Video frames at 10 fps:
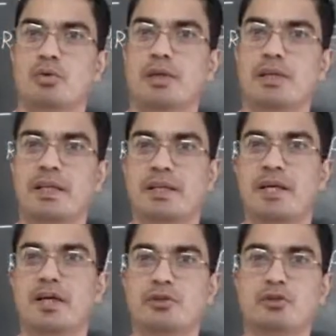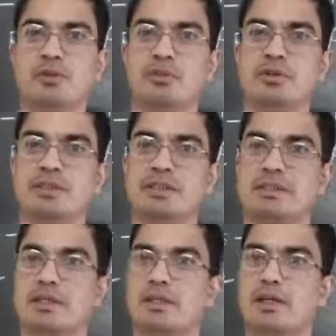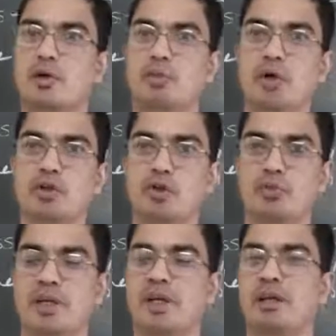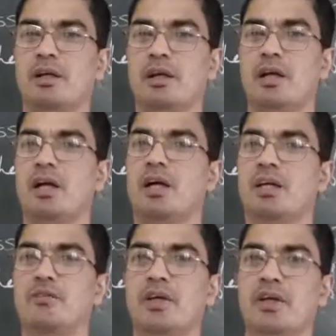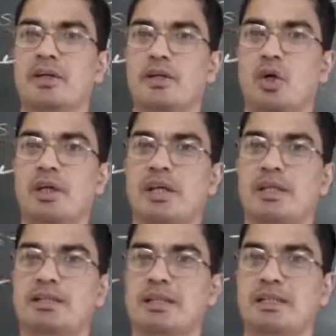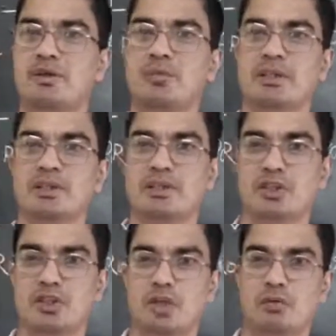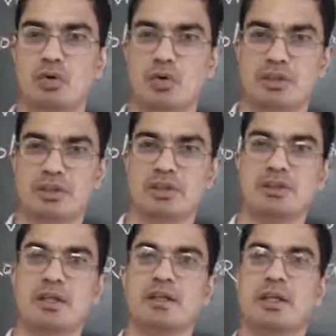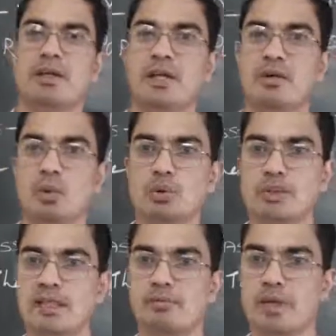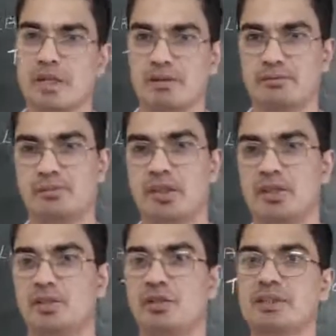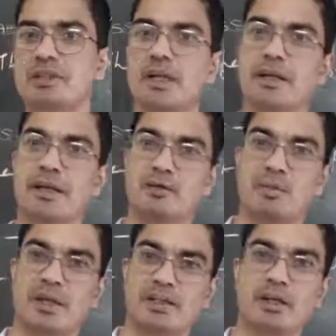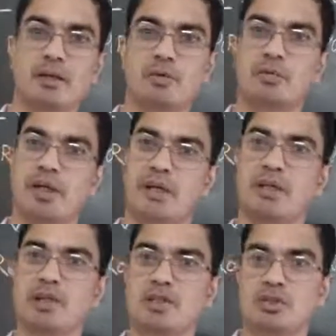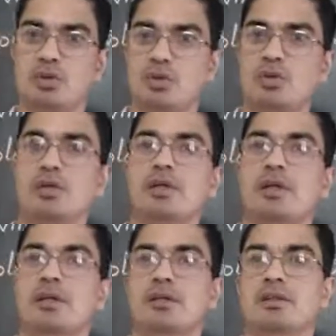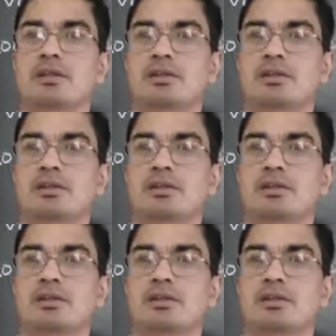Only that they have to deposit certain amount of money, and if they don't get certain percentage of votes, then they will lose that money. Otherwise they will get back the money. So